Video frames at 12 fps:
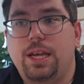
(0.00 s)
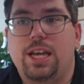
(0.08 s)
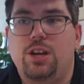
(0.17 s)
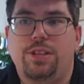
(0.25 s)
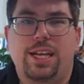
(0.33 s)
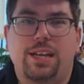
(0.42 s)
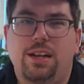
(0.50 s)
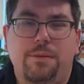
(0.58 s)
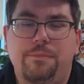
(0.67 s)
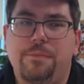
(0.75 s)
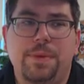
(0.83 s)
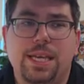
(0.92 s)
I know that
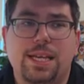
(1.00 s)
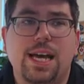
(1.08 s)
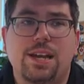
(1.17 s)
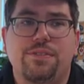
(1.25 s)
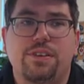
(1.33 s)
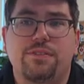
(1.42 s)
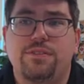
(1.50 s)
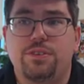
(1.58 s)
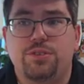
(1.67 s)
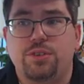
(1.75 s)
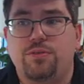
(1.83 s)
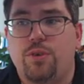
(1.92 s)
can be kind of
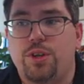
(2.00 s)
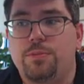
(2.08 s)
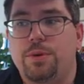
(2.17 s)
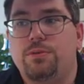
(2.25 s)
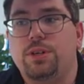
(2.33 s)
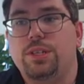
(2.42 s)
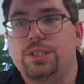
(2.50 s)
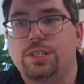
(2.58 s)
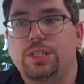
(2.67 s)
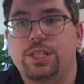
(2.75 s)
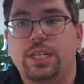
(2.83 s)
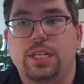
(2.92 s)
confusing for you, but
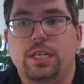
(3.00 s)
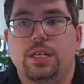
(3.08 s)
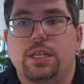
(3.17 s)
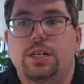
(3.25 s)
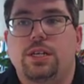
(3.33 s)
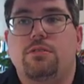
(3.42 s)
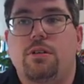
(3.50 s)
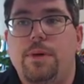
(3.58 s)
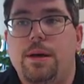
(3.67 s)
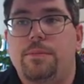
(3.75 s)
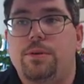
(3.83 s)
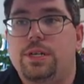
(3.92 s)
realistically, to
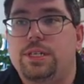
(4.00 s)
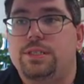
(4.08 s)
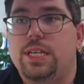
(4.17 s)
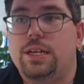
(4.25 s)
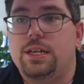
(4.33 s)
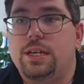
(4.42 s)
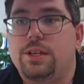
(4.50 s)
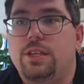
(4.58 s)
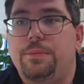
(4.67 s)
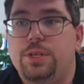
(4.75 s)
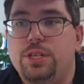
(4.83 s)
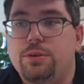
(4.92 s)
remember is that the
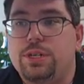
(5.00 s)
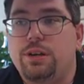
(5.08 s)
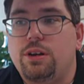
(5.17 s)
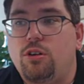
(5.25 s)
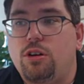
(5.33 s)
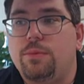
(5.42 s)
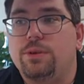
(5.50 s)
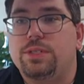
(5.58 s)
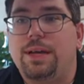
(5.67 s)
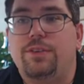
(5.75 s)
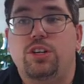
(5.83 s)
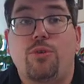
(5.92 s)
pituitary hormones
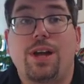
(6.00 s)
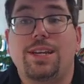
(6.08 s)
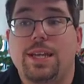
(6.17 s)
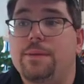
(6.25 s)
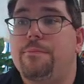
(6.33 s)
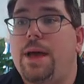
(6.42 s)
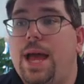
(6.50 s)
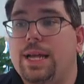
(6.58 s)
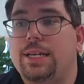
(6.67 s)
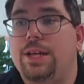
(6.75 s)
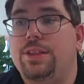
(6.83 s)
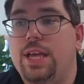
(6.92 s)
have a direct
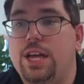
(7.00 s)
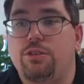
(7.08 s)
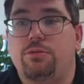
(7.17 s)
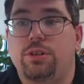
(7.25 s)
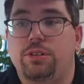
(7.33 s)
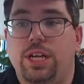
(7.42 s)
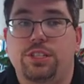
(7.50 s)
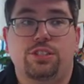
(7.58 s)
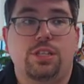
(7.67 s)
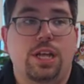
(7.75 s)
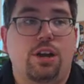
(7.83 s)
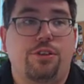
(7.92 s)
impact on the endocrine glands
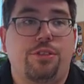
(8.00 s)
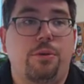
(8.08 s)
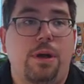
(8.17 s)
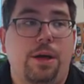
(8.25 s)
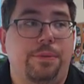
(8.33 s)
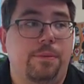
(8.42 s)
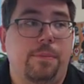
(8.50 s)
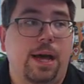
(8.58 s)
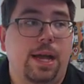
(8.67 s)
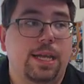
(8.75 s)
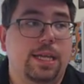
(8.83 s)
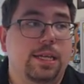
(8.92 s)
that are throughout the
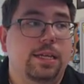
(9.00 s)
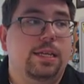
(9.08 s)
body.